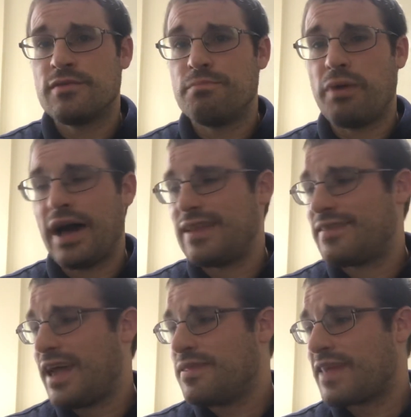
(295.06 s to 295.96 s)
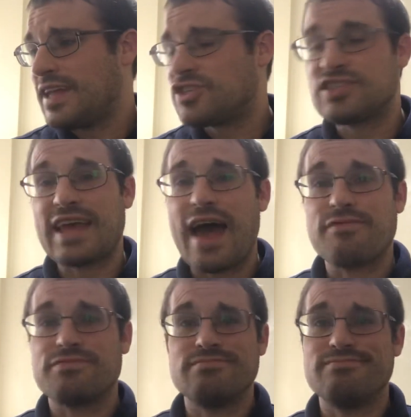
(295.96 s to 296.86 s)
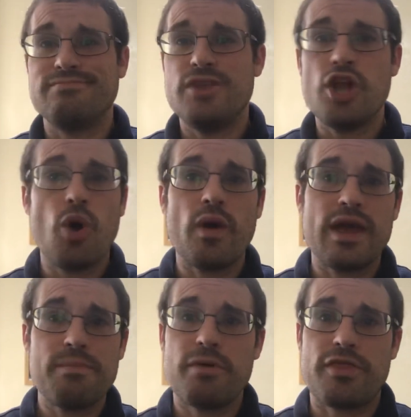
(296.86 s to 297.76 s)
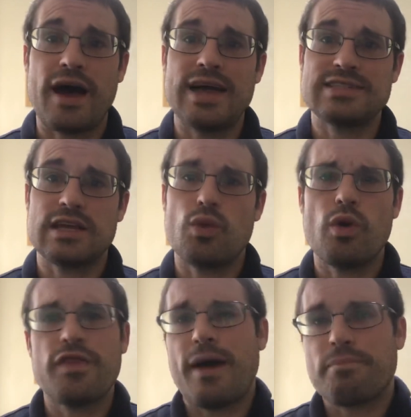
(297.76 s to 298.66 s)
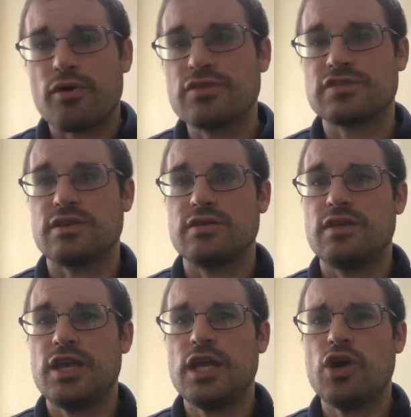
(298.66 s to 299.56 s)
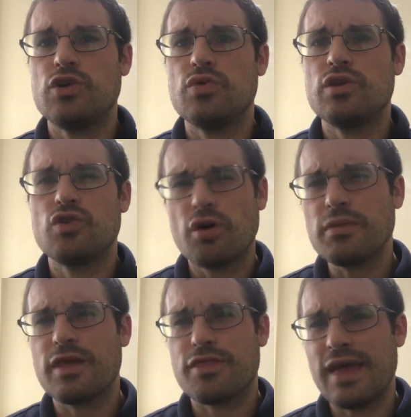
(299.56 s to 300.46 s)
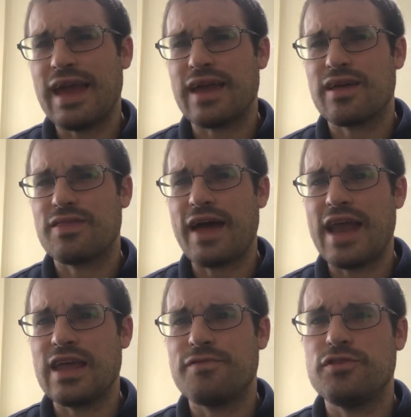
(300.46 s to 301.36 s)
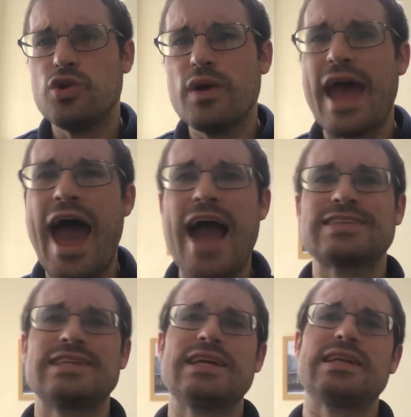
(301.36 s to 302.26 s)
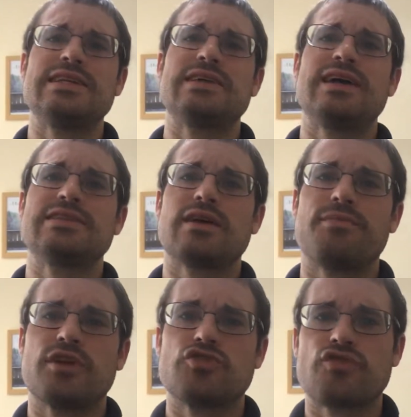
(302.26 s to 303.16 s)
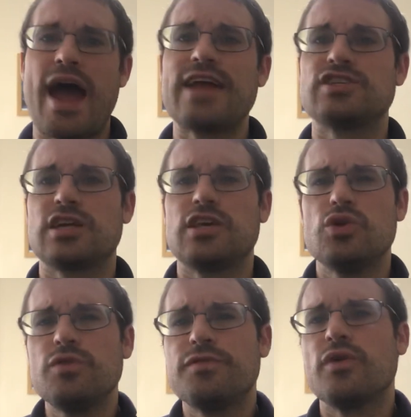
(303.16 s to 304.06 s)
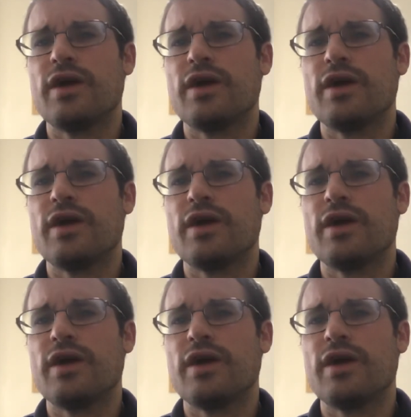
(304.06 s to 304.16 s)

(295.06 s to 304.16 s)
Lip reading: but they just have no empathizing with that person. You know, you would normally think that if you had accidentally done something tragic, you would feel